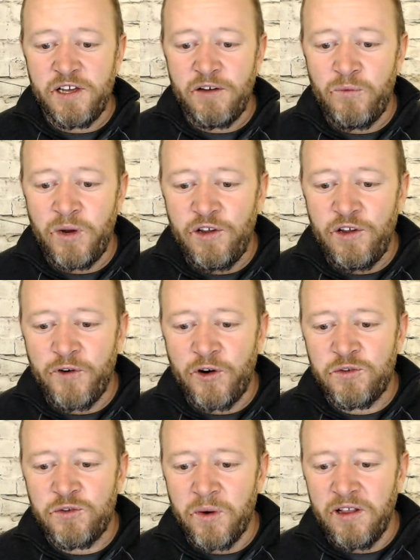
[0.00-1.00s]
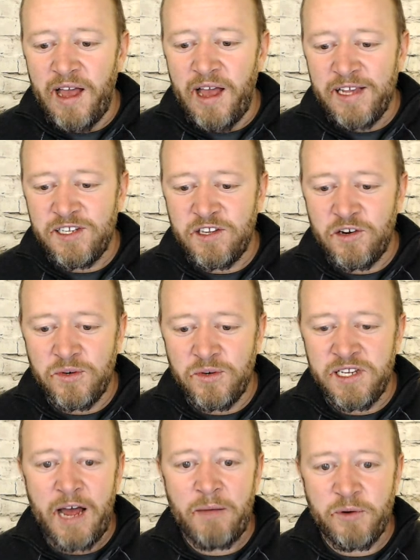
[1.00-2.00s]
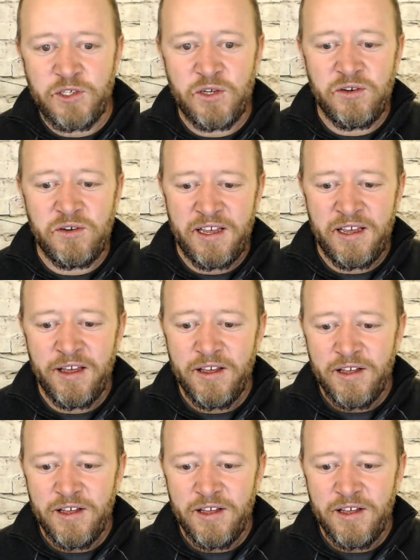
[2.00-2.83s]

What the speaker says: of when you first realized that there was an opportunity